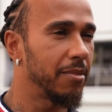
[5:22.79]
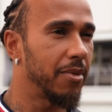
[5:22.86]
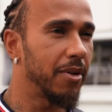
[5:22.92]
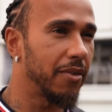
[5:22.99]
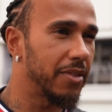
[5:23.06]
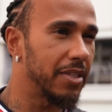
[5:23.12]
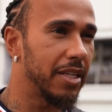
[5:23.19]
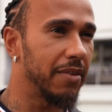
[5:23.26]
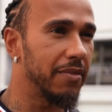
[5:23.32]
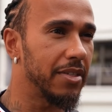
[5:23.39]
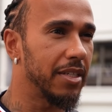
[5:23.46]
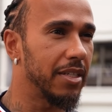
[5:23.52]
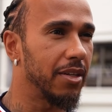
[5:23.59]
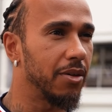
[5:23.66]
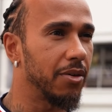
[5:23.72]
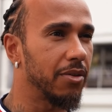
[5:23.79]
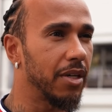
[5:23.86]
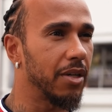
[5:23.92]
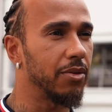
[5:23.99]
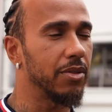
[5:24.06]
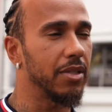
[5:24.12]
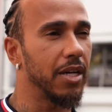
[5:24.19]
Hamilton, who
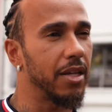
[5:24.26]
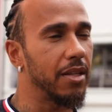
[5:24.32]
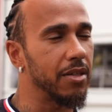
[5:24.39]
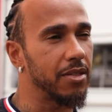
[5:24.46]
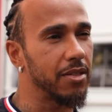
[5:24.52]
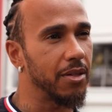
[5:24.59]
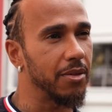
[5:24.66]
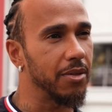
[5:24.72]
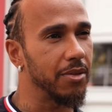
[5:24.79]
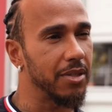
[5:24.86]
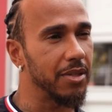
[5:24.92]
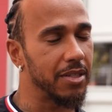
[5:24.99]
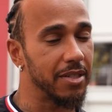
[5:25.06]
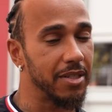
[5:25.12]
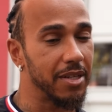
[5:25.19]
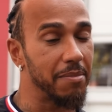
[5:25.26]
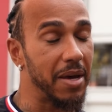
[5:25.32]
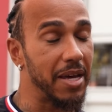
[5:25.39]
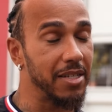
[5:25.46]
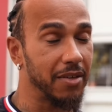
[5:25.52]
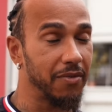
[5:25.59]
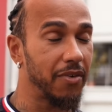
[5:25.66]
perceived these comments to
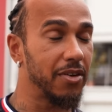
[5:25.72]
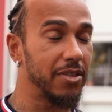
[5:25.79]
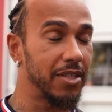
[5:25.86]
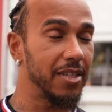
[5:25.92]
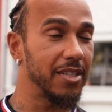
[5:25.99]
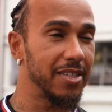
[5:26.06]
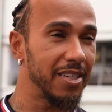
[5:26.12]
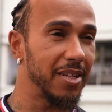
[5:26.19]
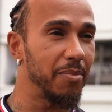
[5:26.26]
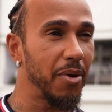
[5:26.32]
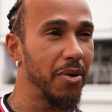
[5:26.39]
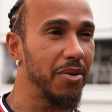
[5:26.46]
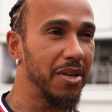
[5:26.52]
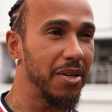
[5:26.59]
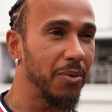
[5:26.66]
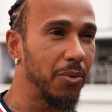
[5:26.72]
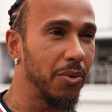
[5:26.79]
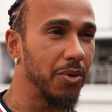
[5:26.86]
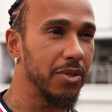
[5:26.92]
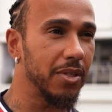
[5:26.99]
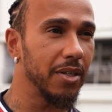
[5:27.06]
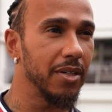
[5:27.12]
have racial undertones,
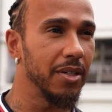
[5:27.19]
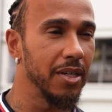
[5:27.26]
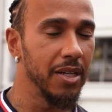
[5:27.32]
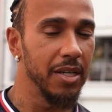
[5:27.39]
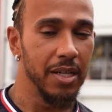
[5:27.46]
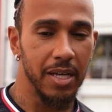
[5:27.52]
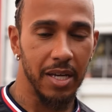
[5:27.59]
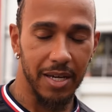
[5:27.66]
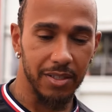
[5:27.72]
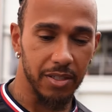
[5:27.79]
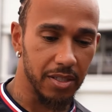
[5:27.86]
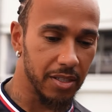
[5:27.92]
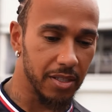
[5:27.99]
was not pleased.